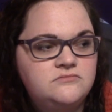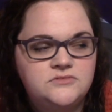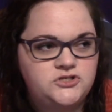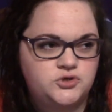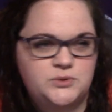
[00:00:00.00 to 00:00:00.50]

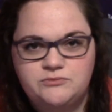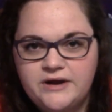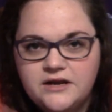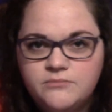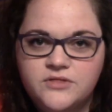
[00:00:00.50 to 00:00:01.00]
doing
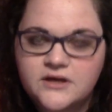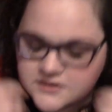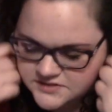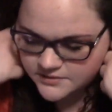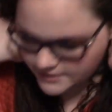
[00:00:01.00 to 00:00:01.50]
random
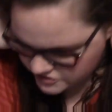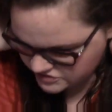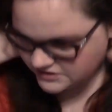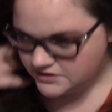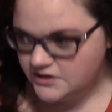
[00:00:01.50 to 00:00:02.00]
things. Like,
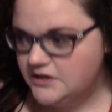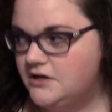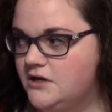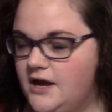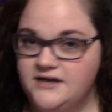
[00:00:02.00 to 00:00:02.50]
I